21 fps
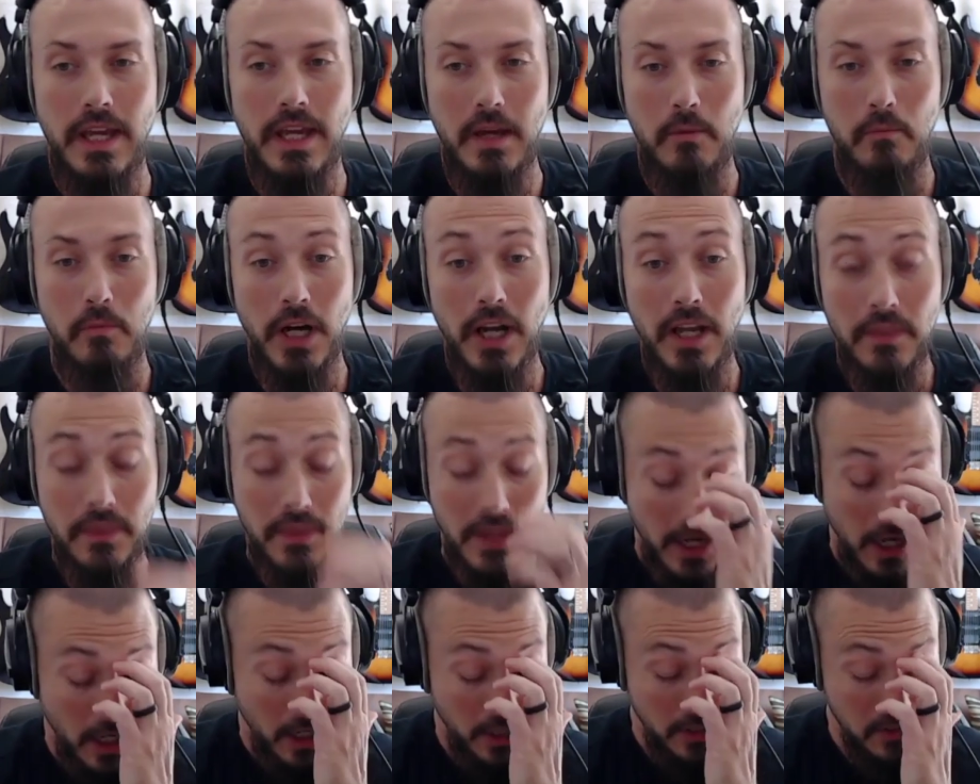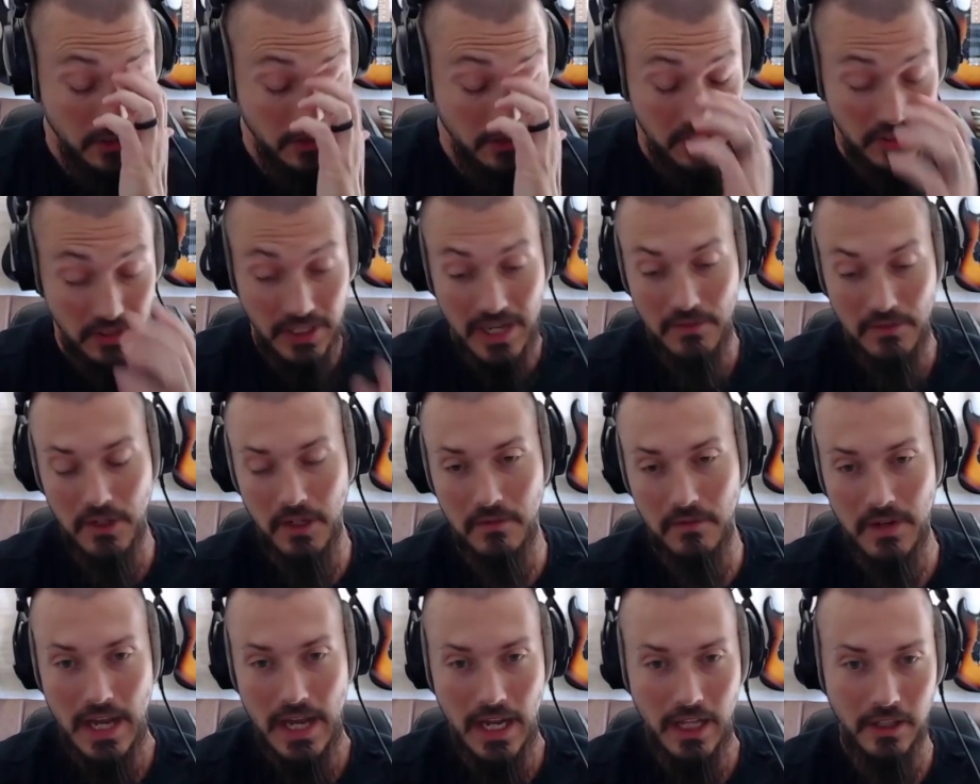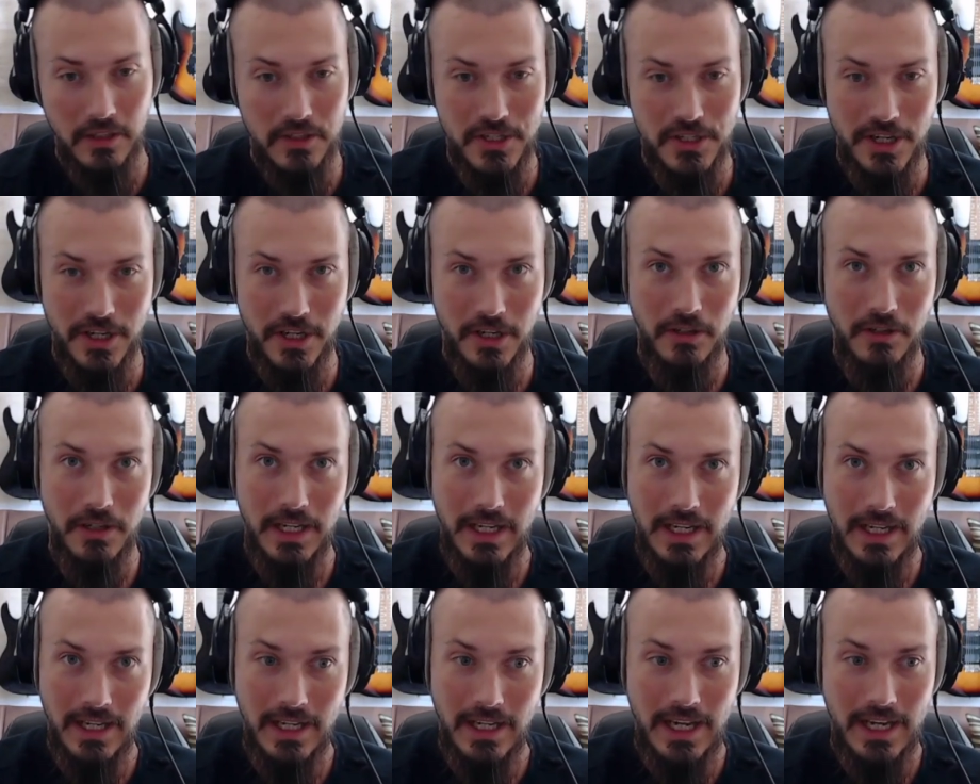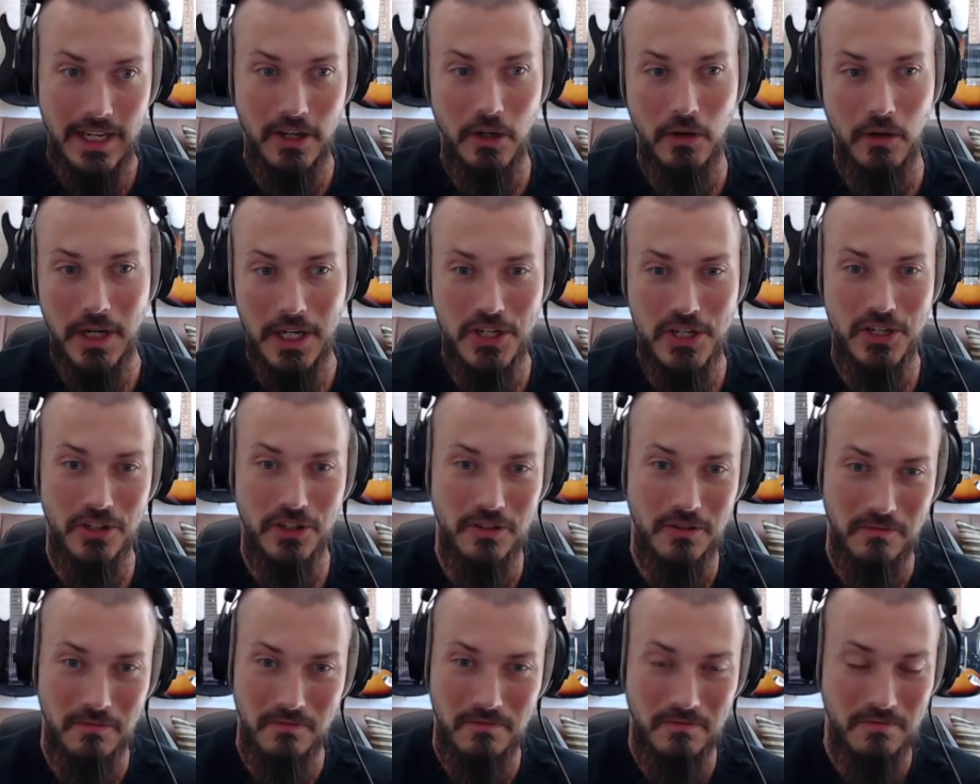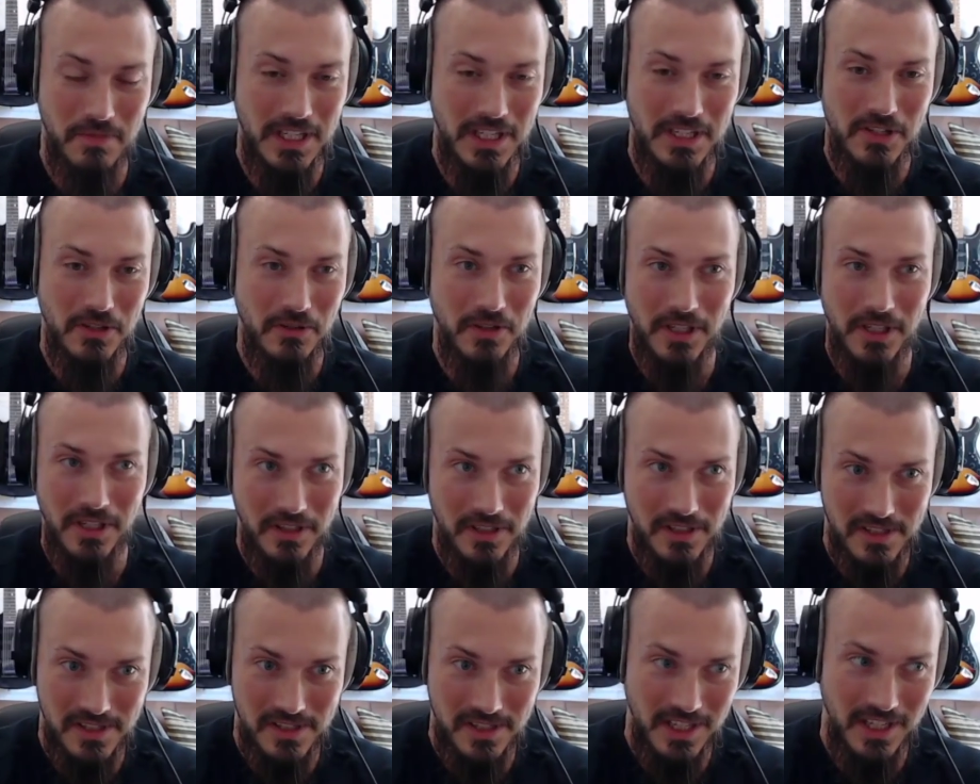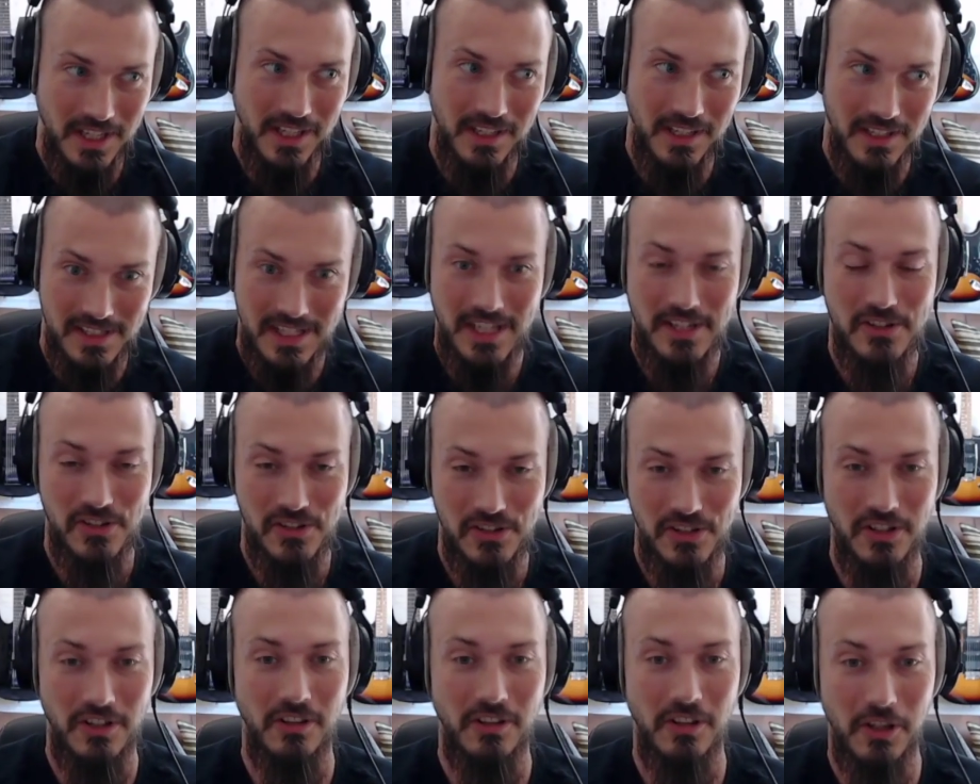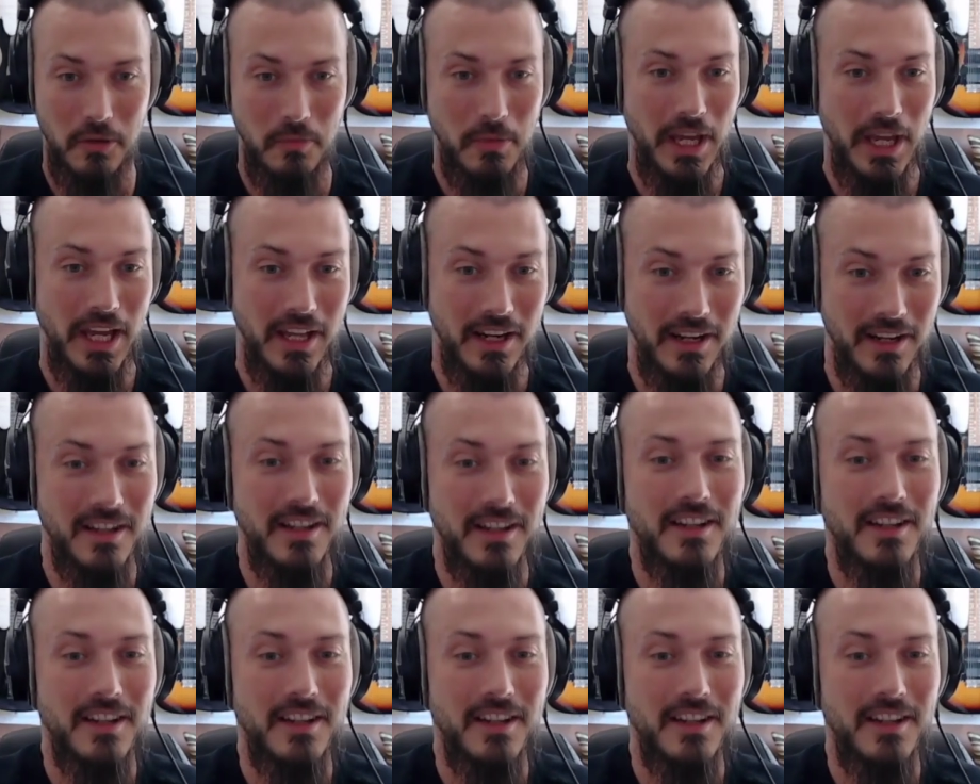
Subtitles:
but they also still have enough knowledge to know, hey, I know I shouldn't be doing this thing because that's just going to look bad.